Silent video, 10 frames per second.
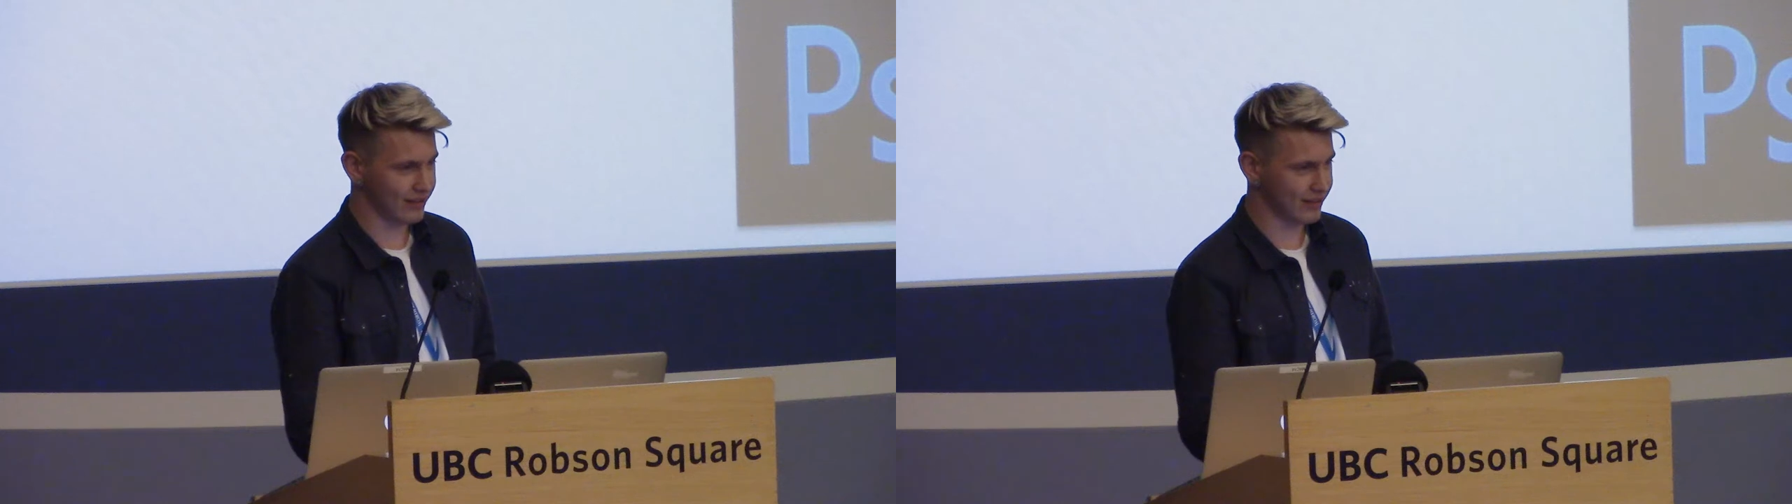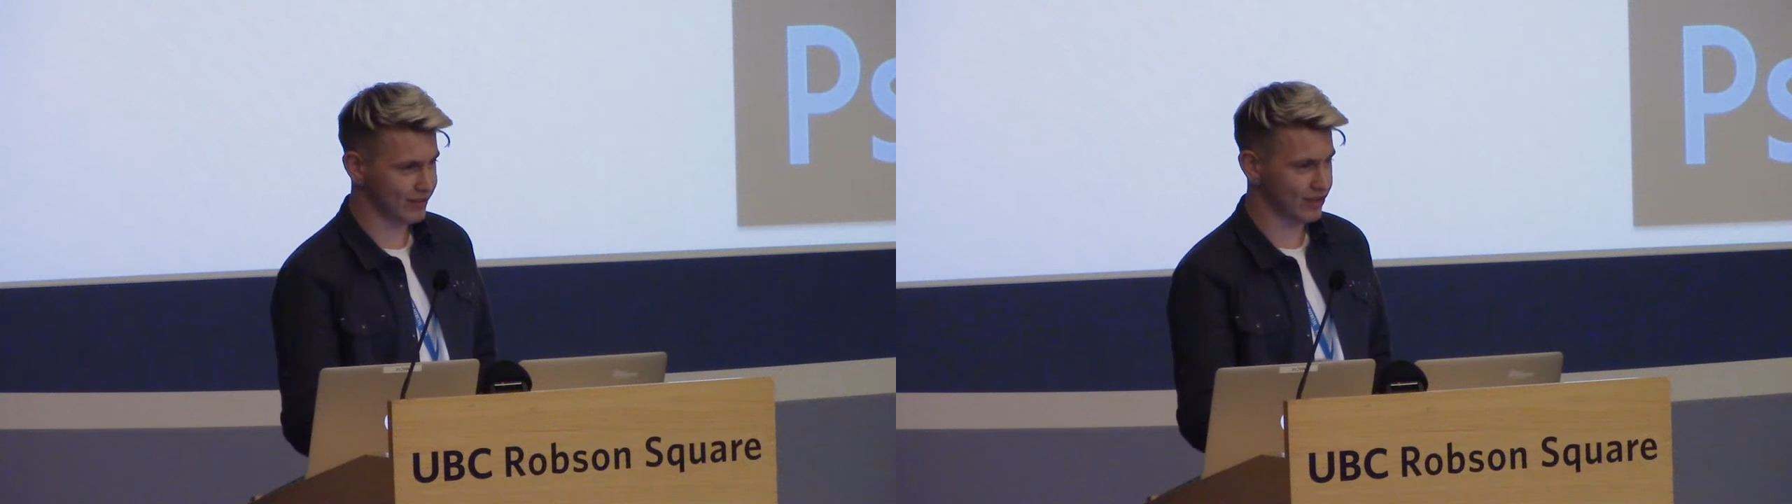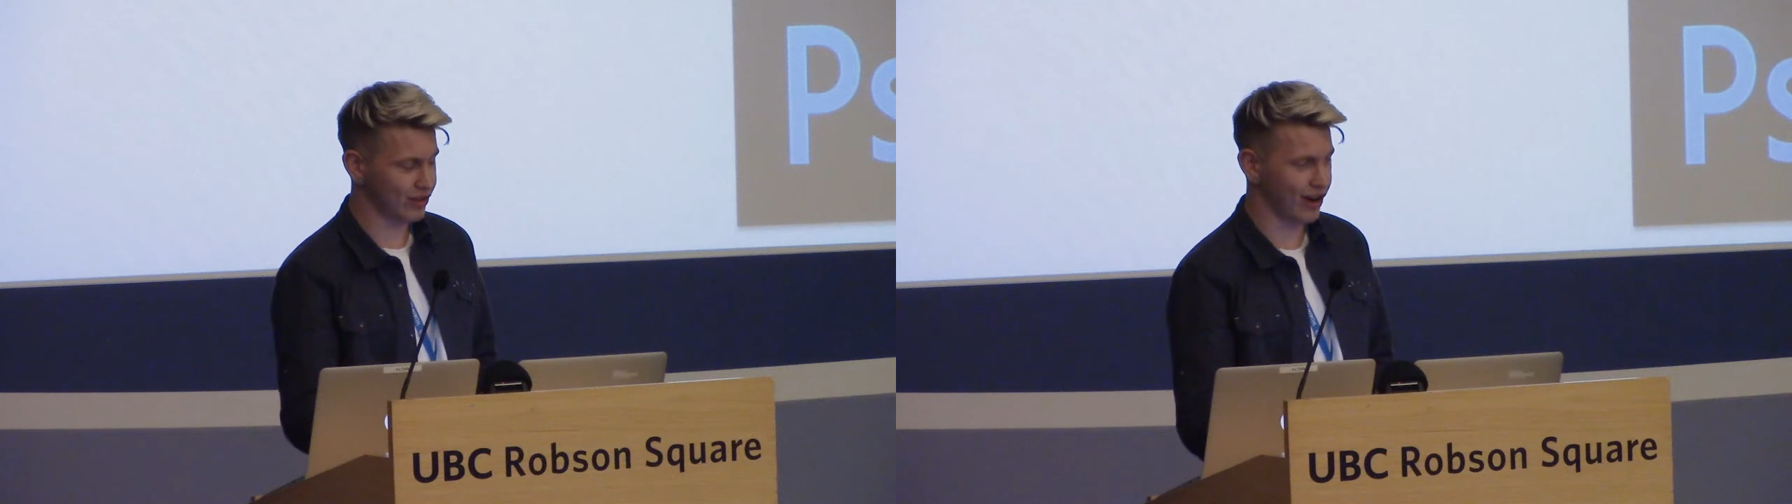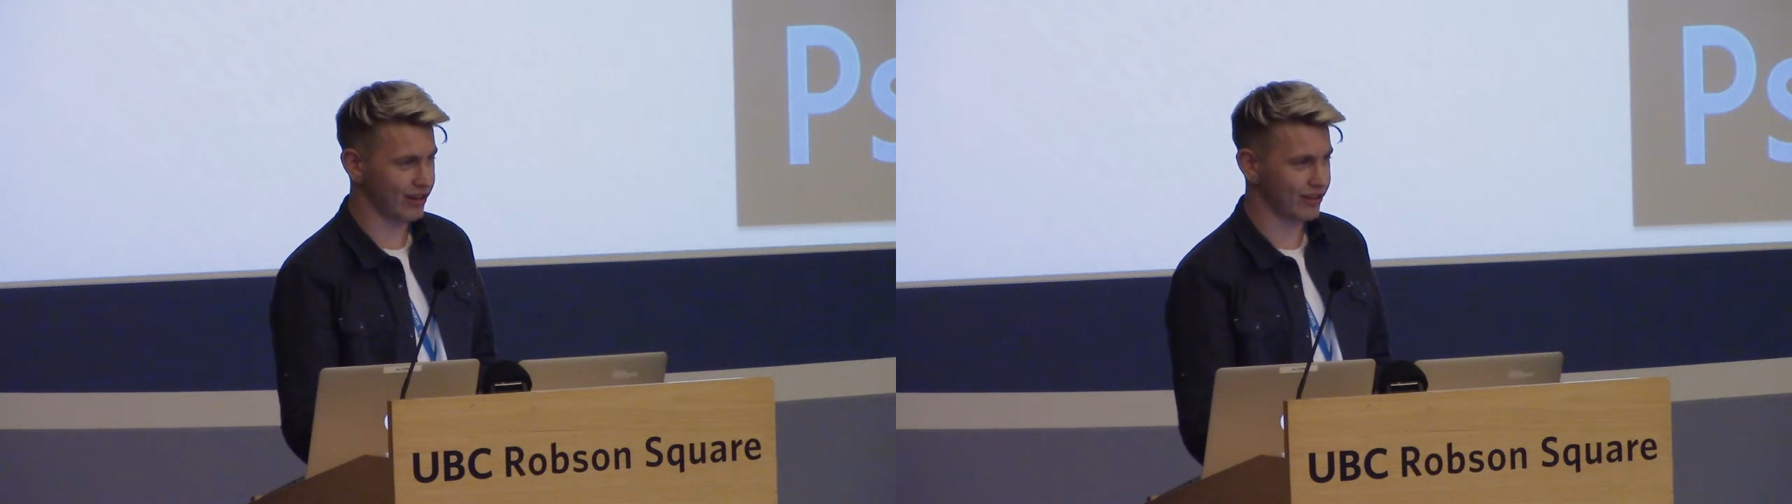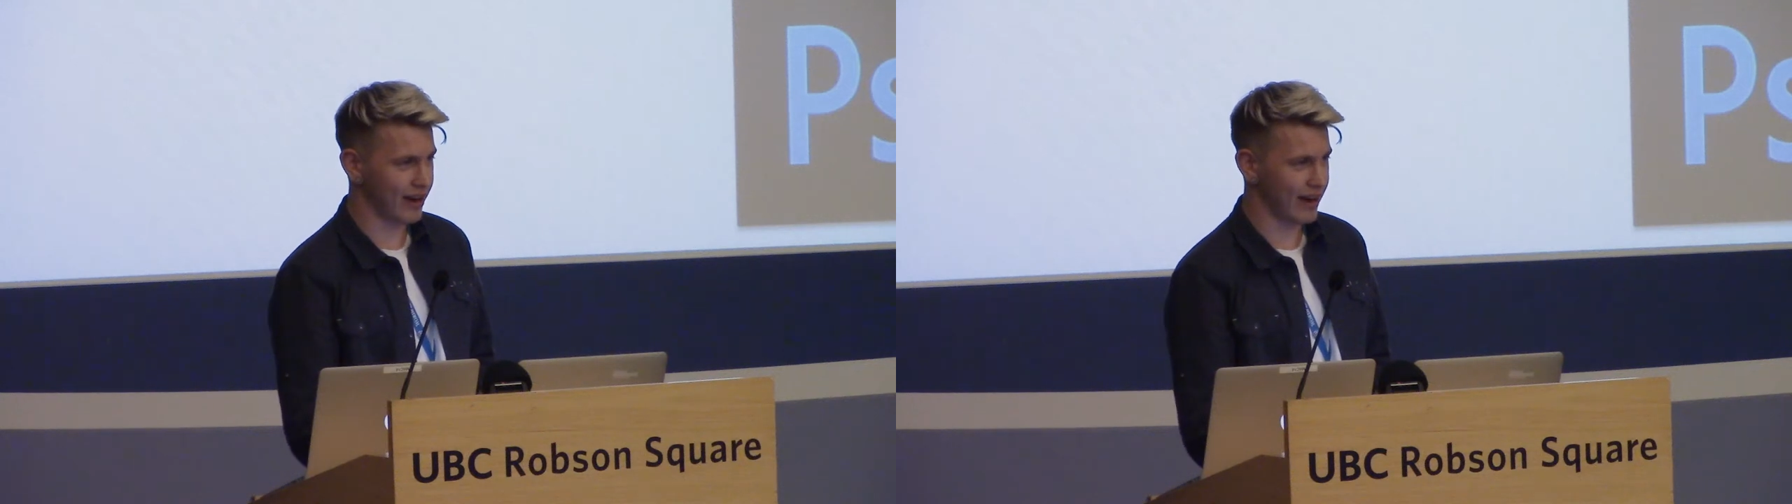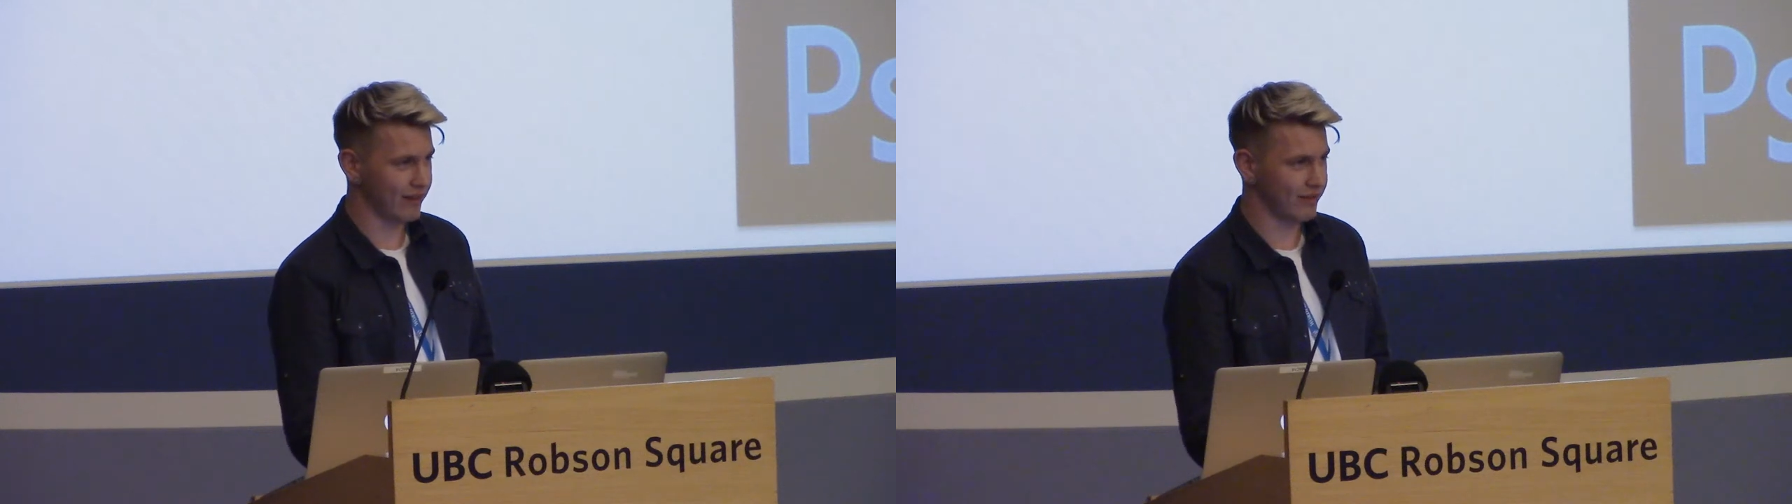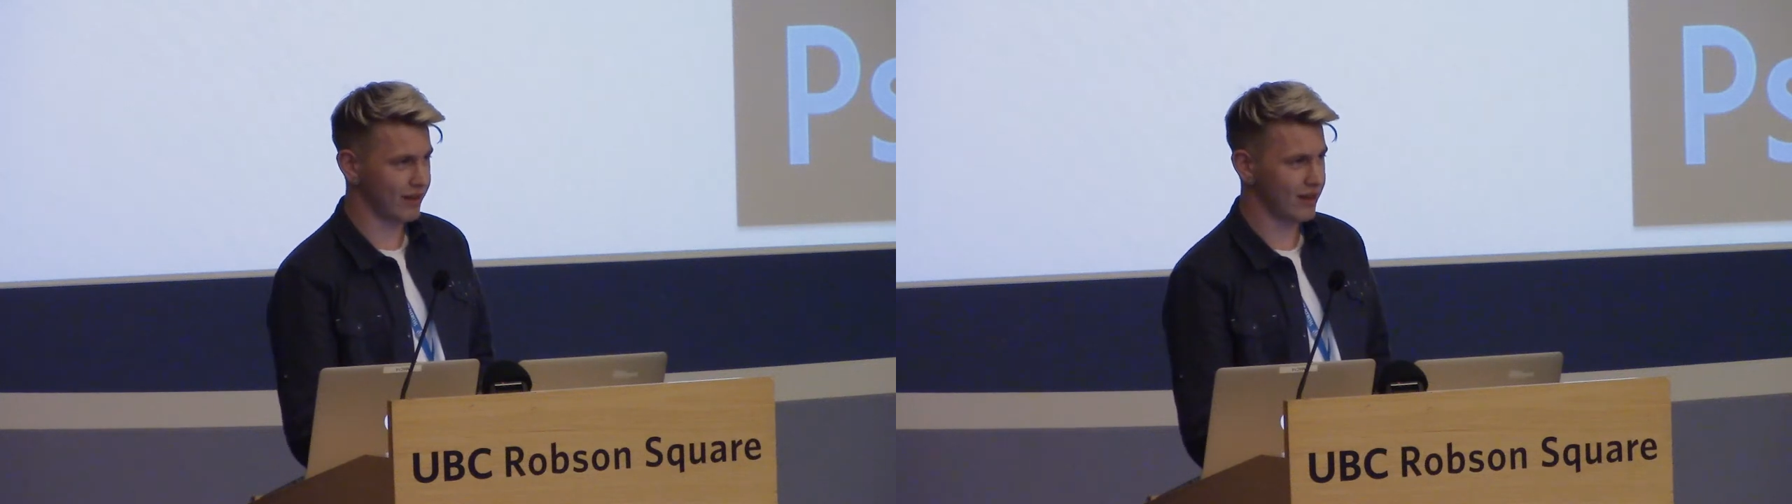external hard drive.